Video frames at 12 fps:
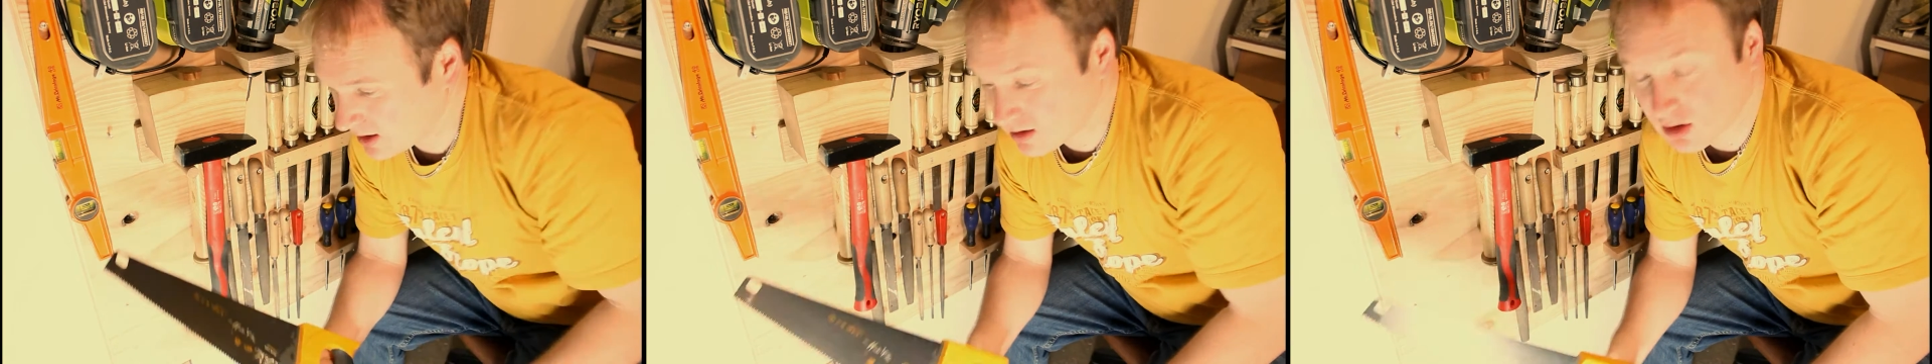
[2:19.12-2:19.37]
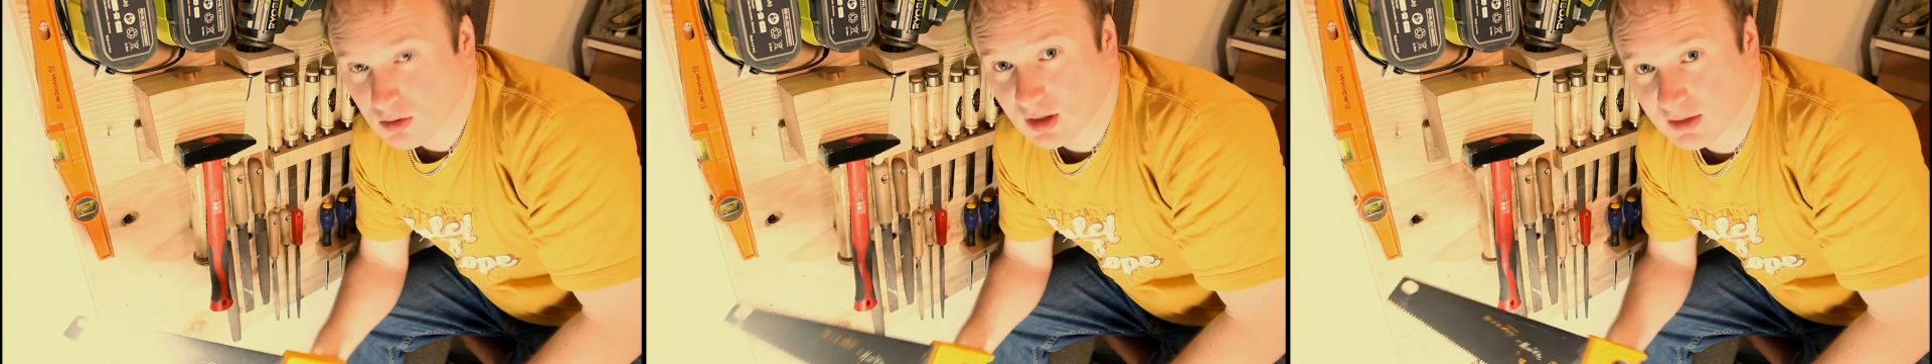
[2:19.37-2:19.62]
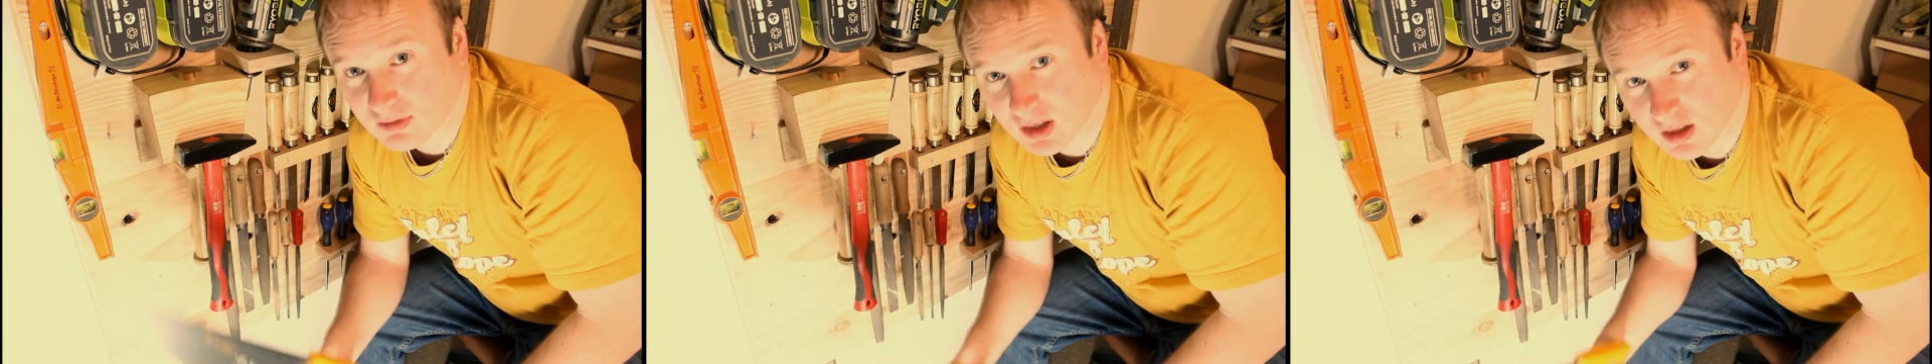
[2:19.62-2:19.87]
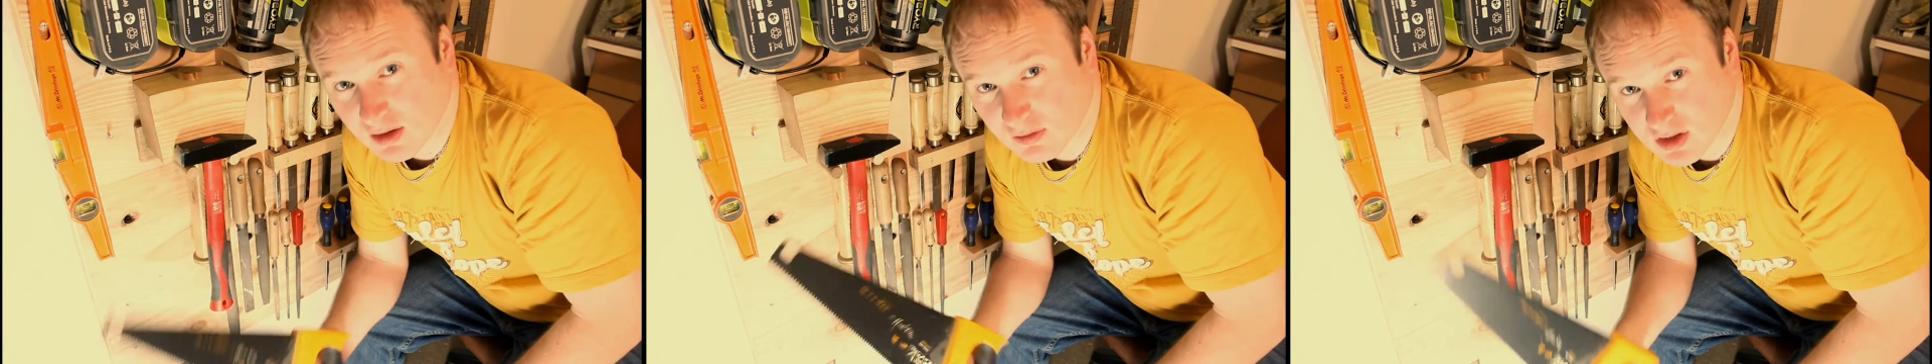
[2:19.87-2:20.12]
need to, and if
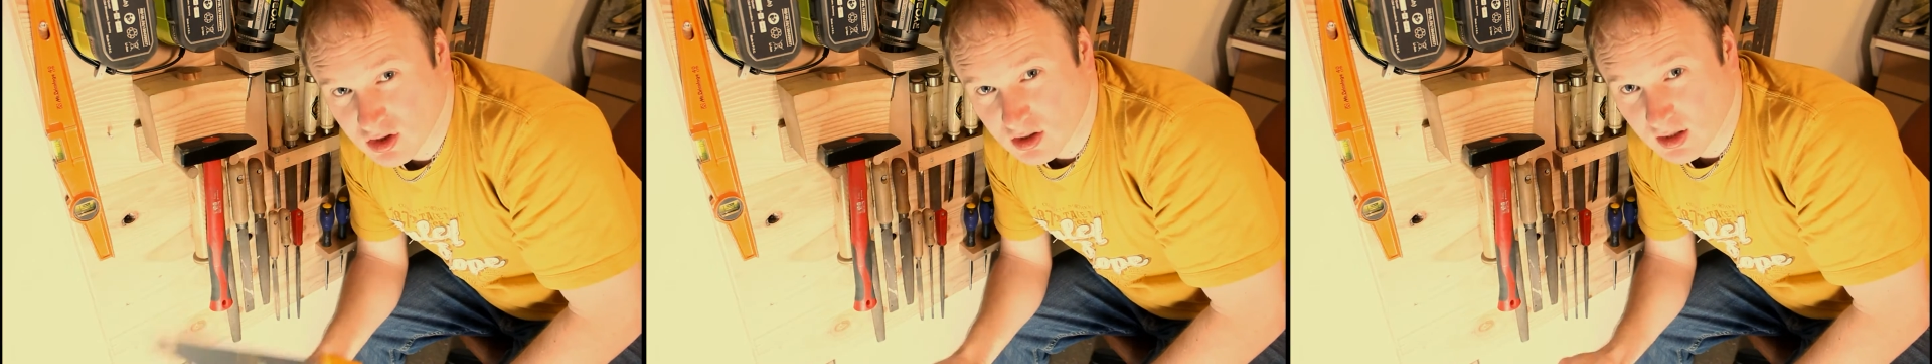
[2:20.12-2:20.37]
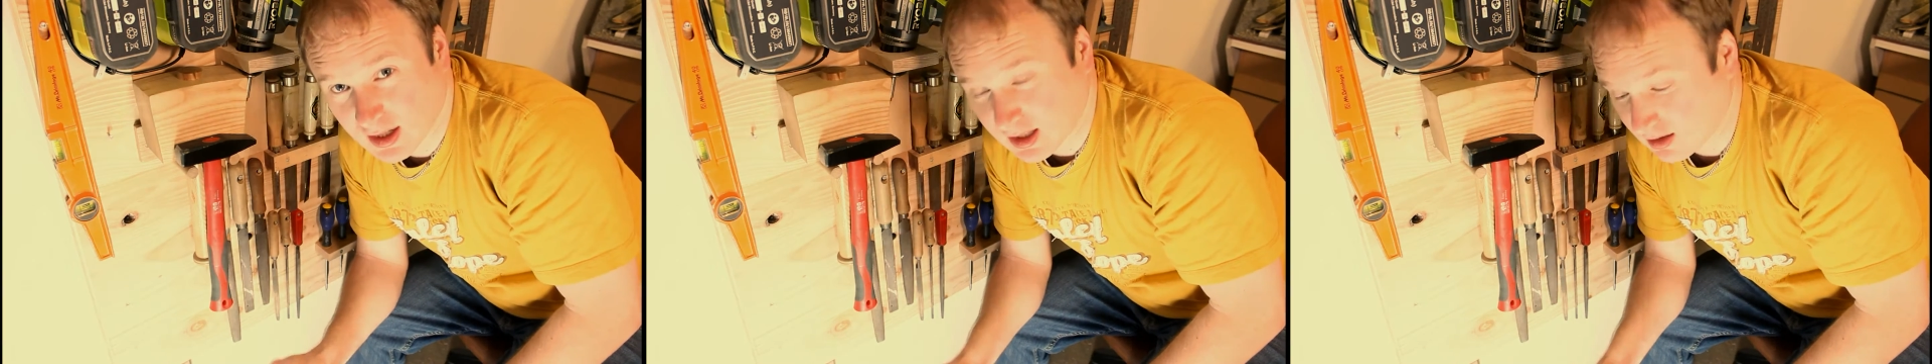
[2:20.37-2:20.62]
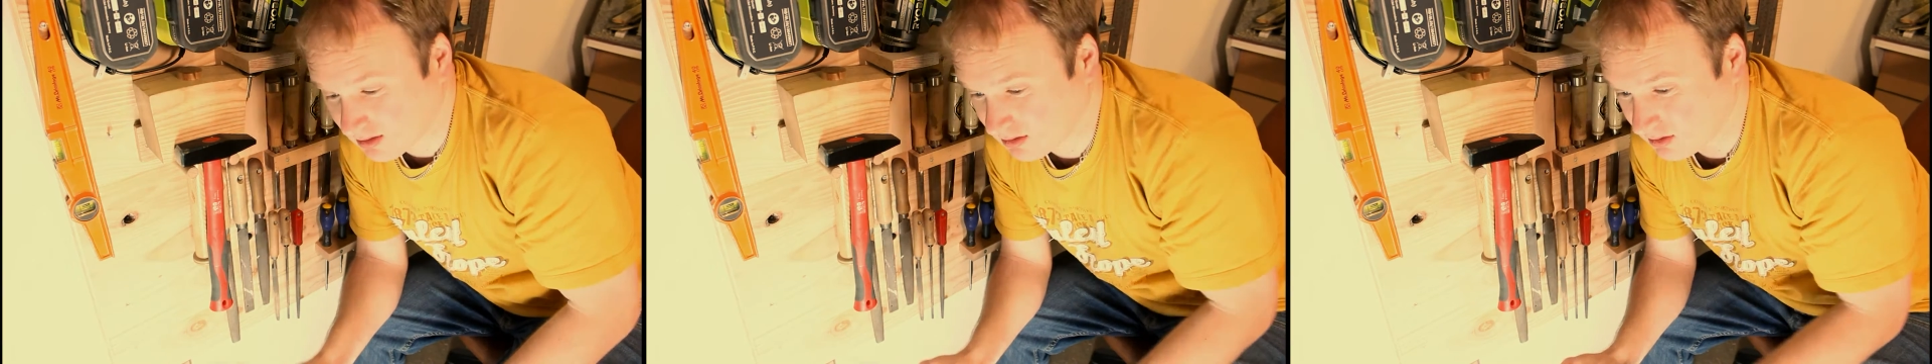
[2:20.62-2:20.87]
it's just like,